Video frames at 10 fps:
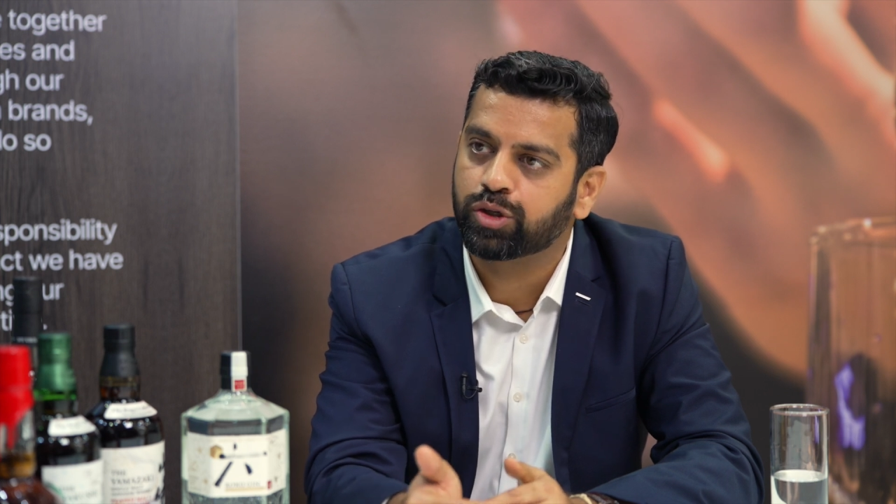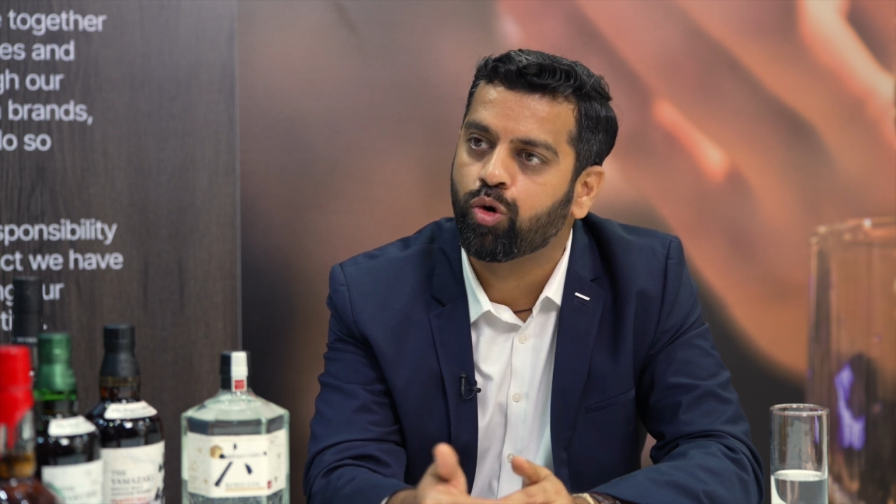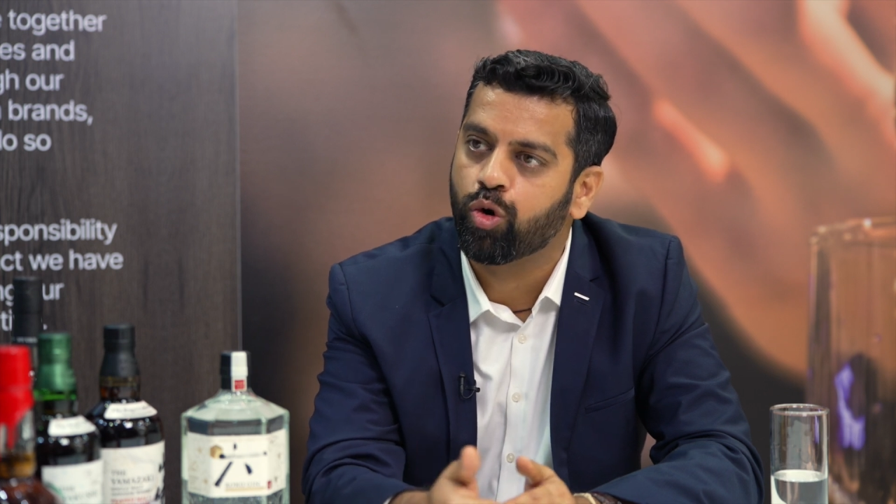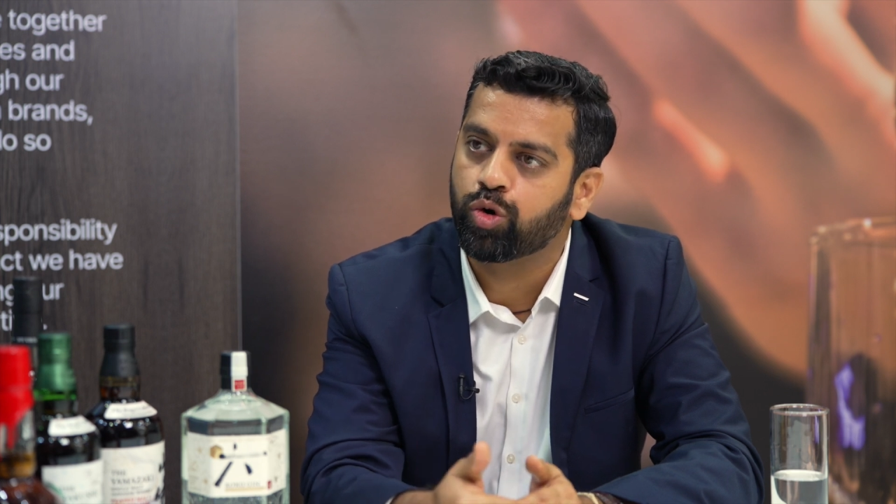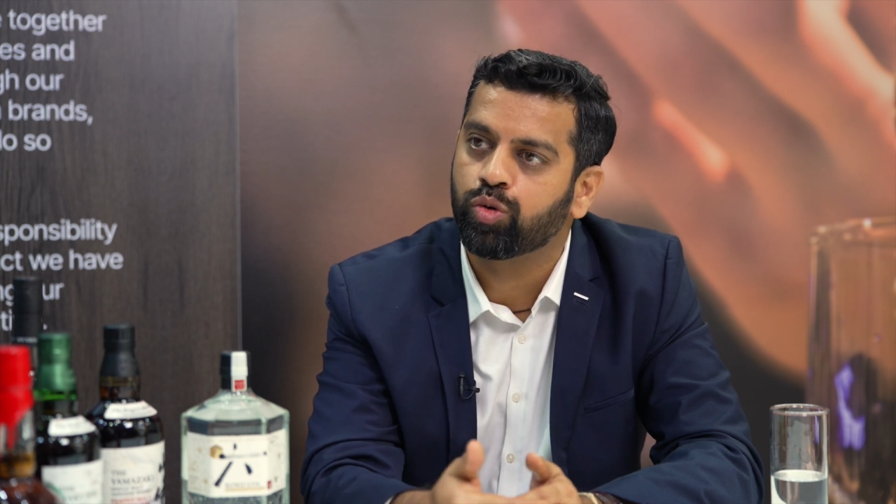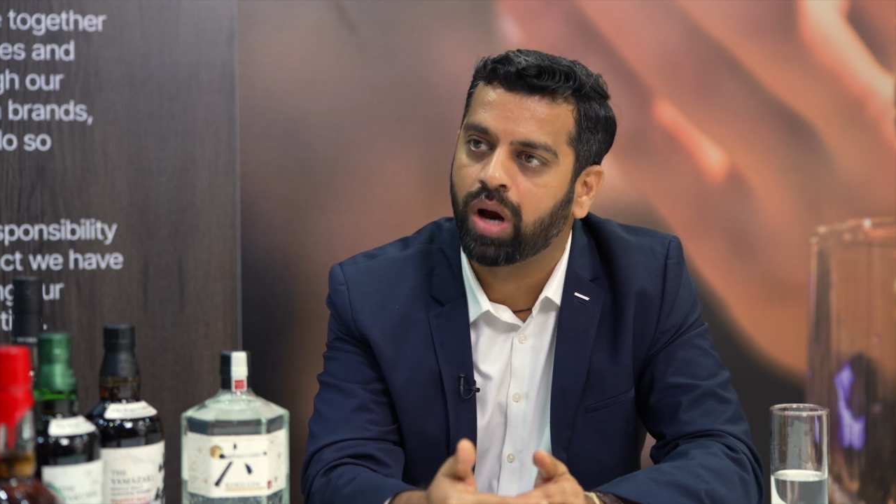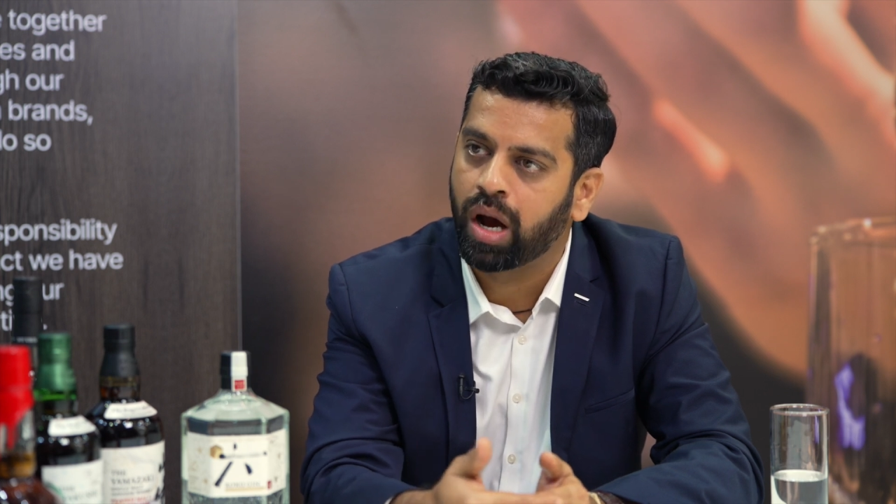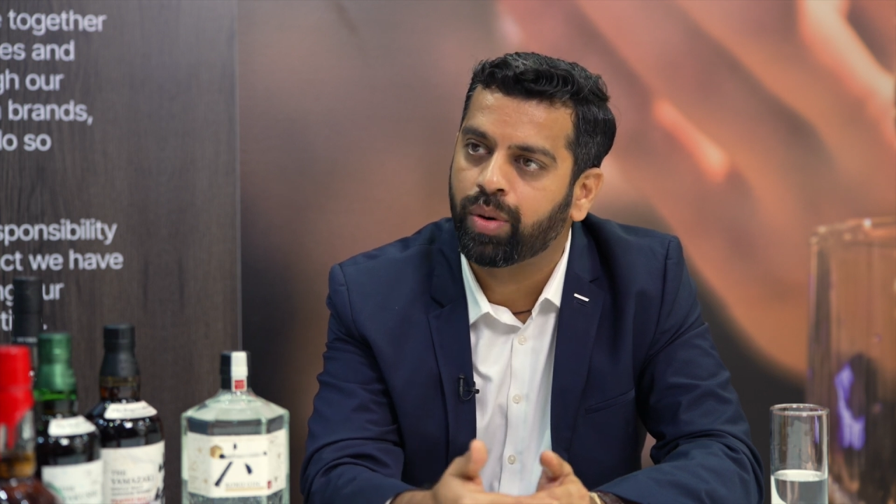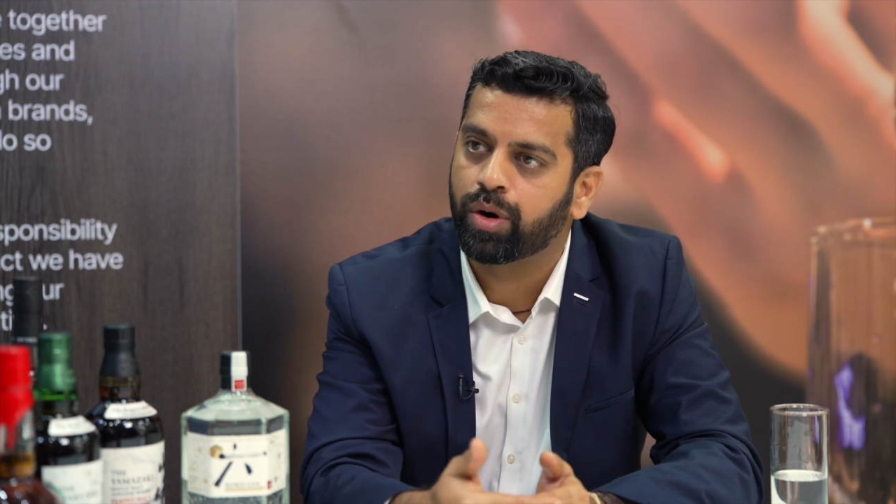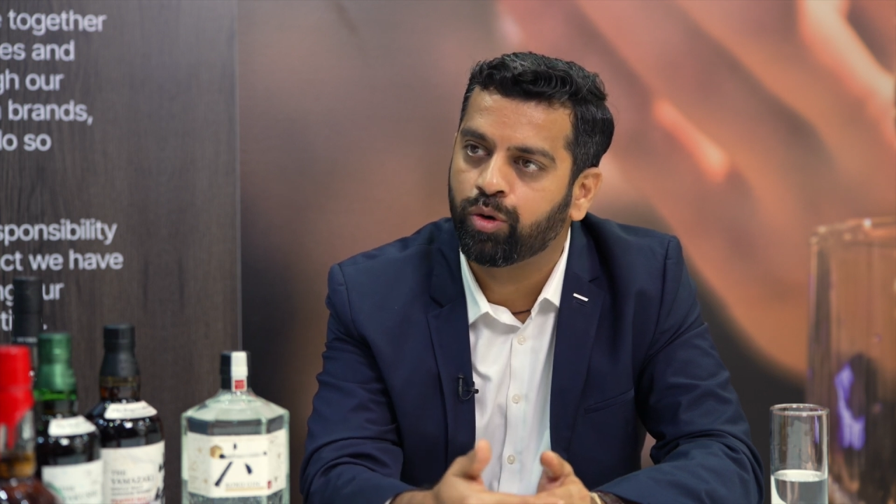core to
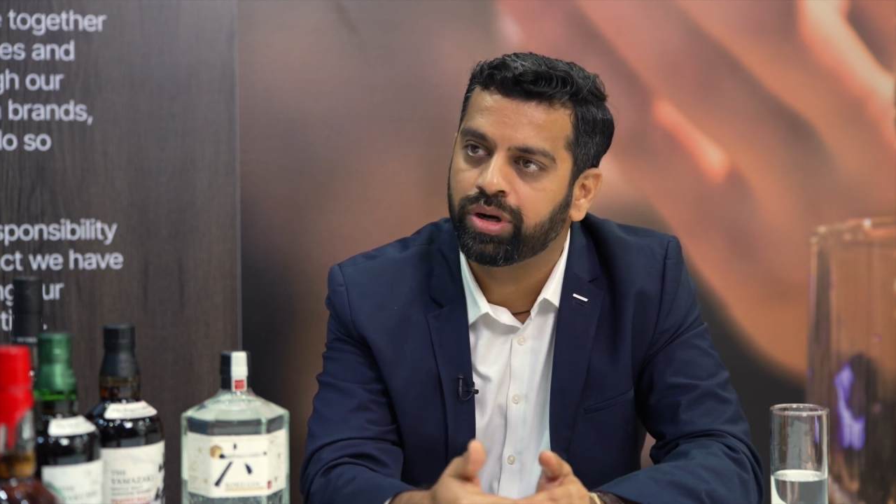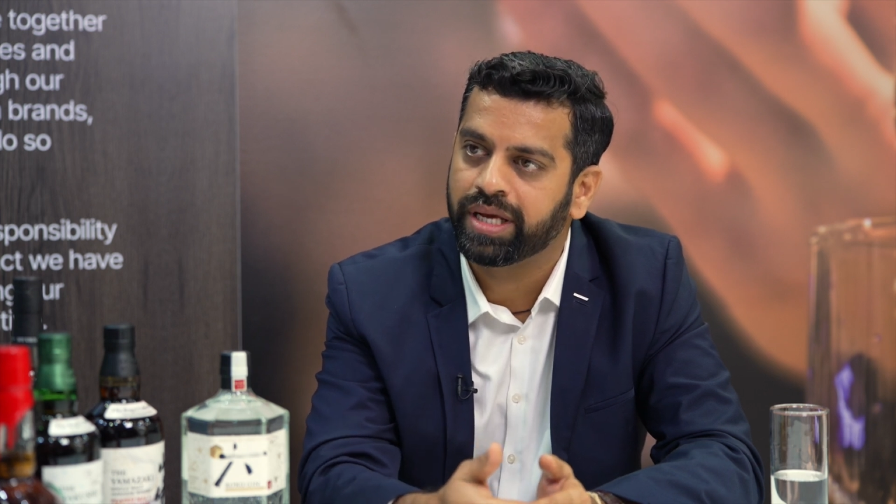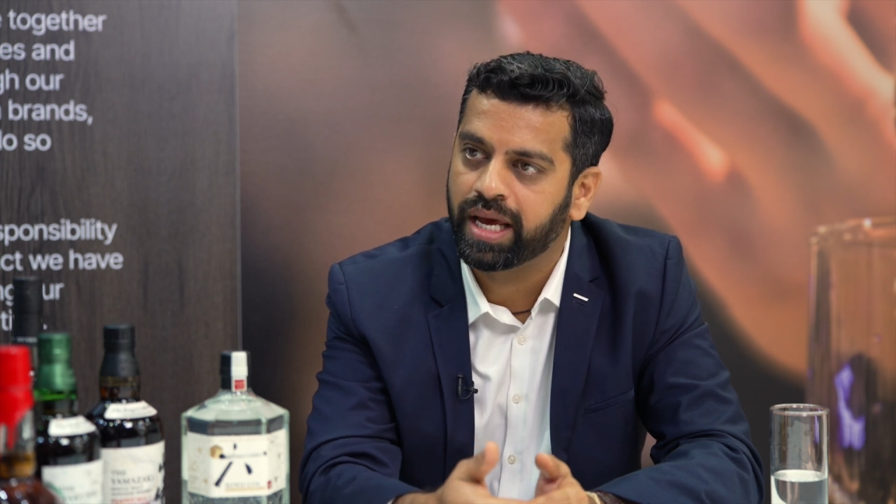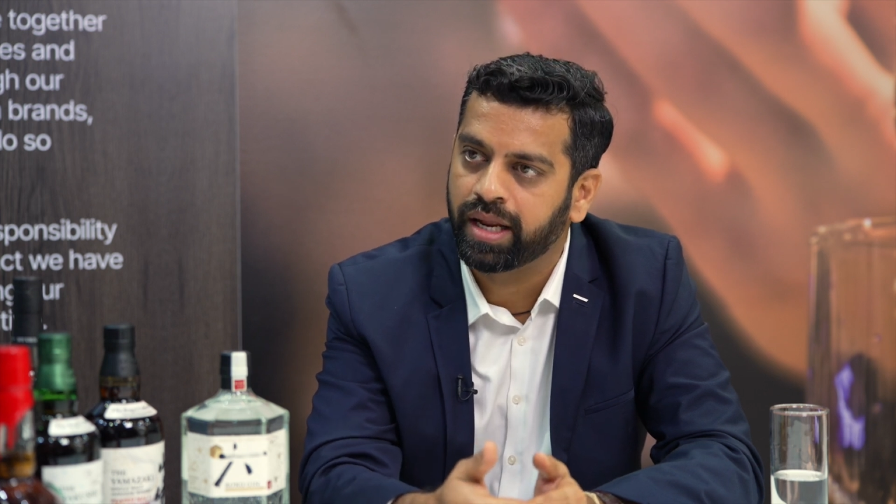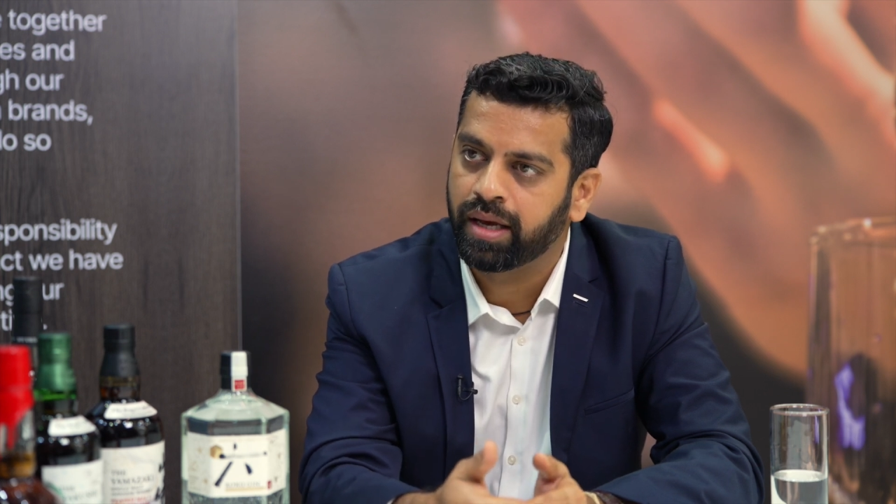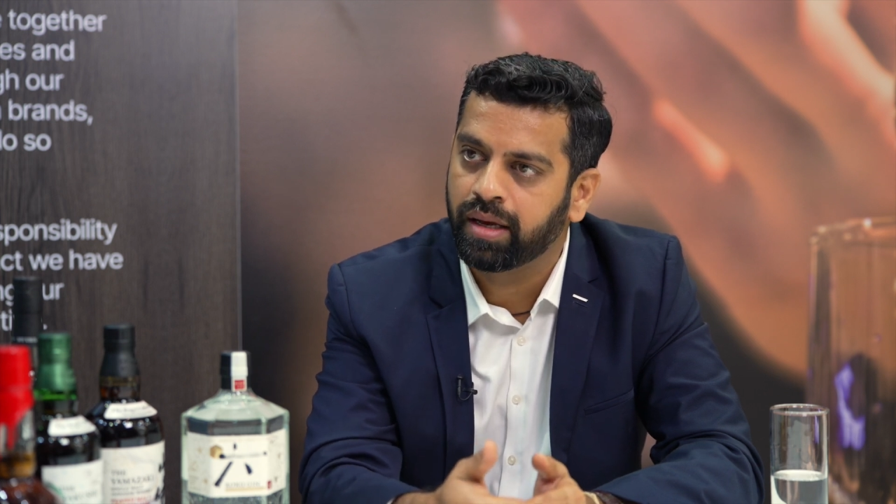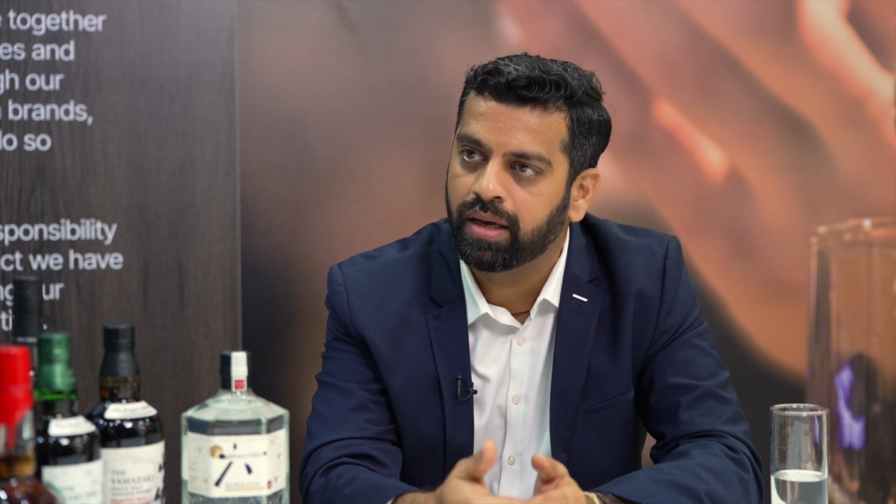our own DNA,